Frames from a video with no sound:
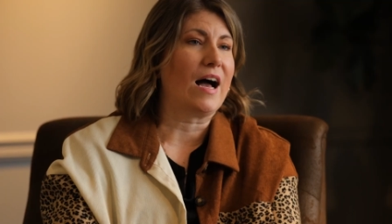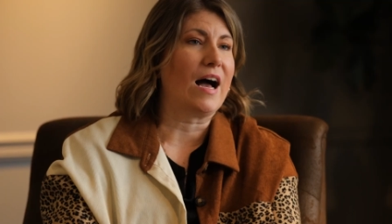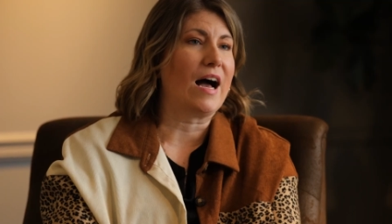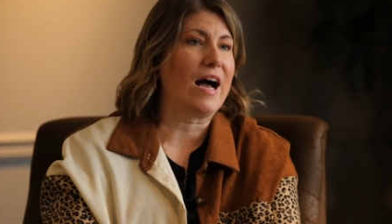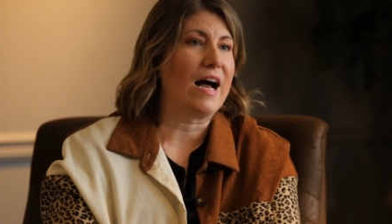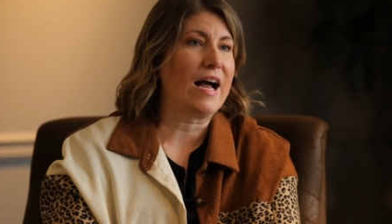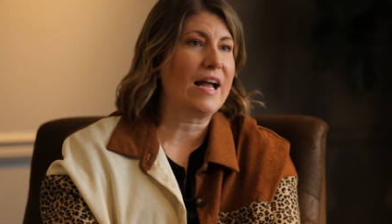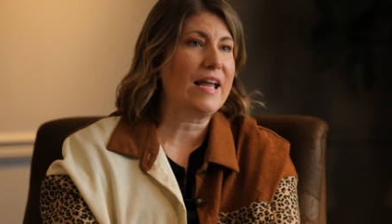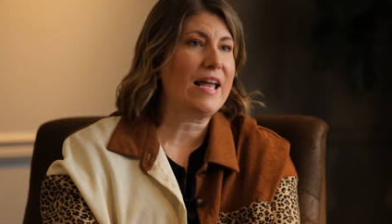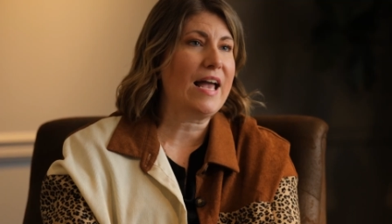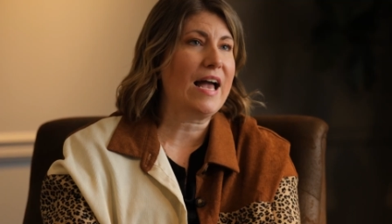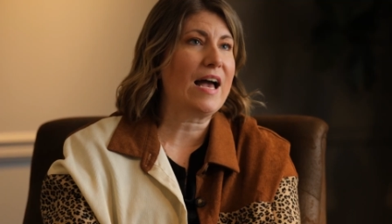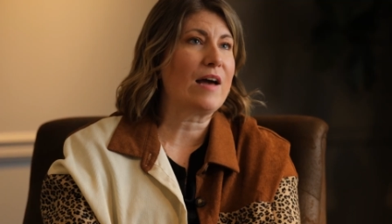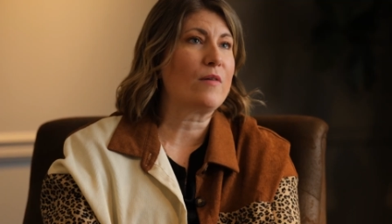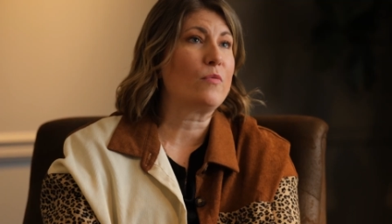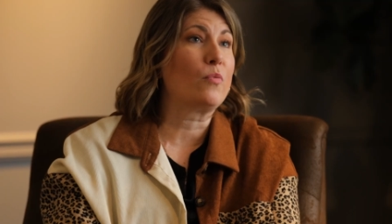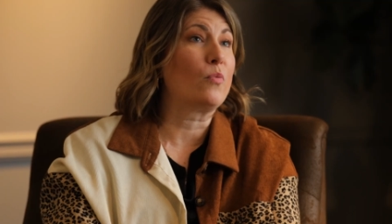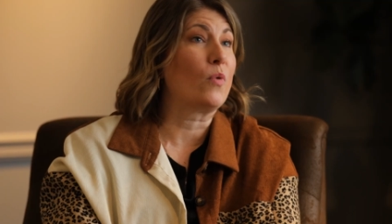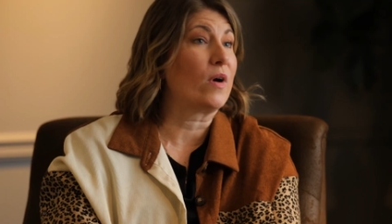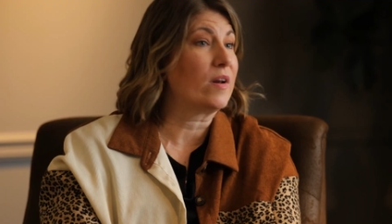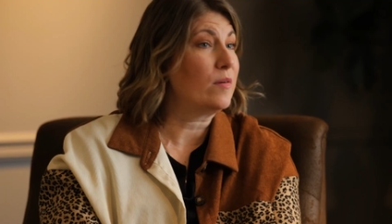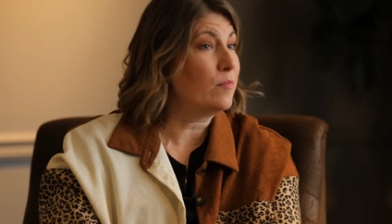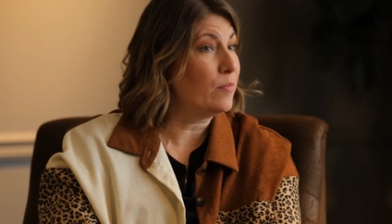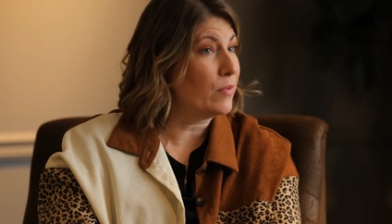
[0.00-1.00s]
I had
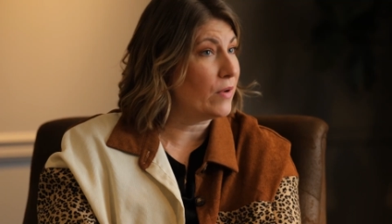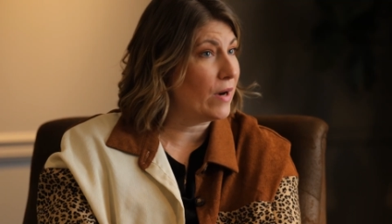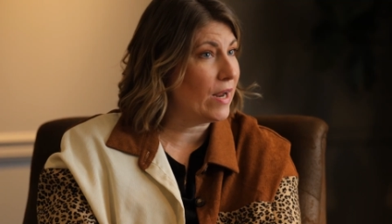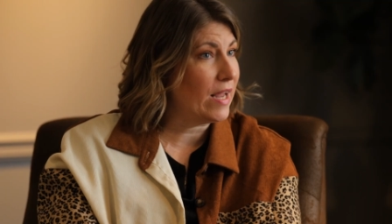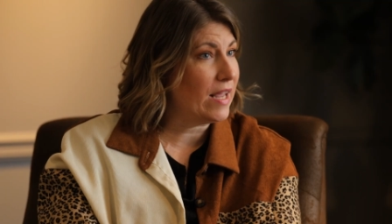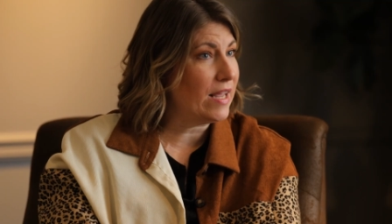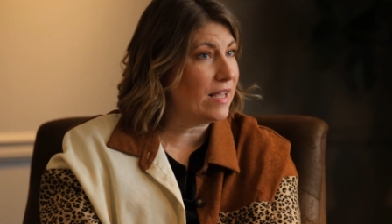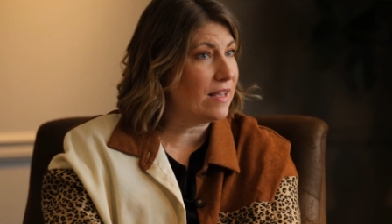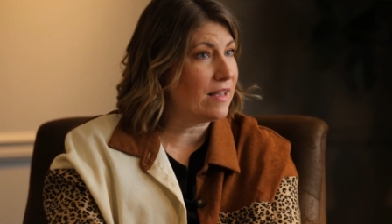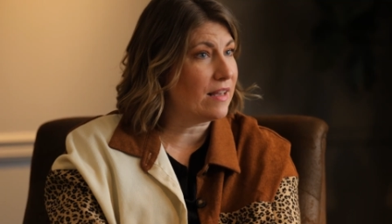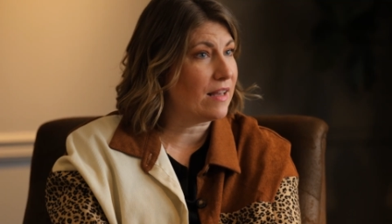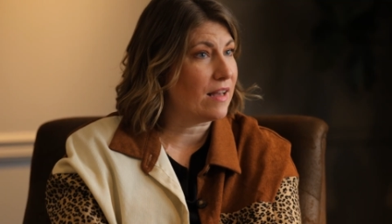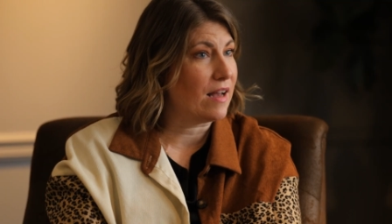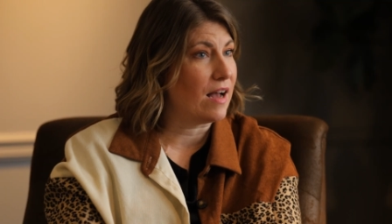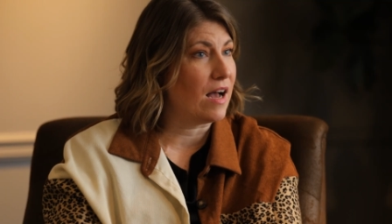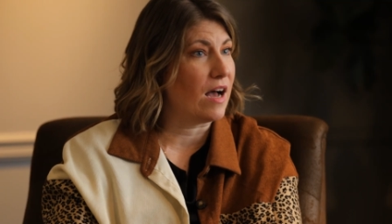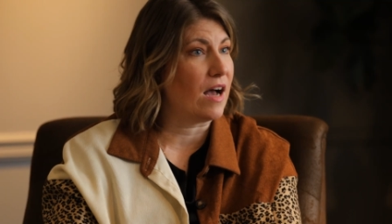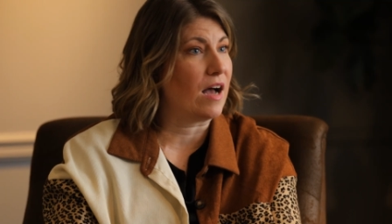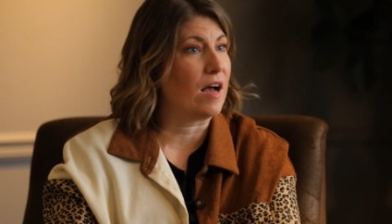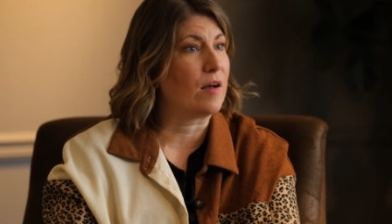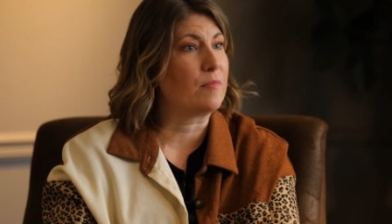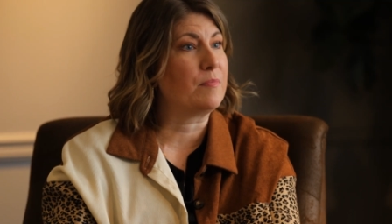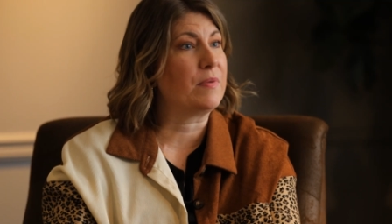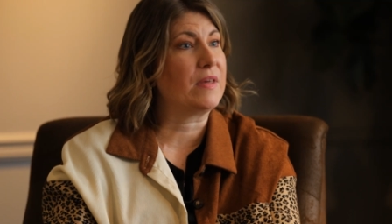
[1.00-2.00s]
one break uh,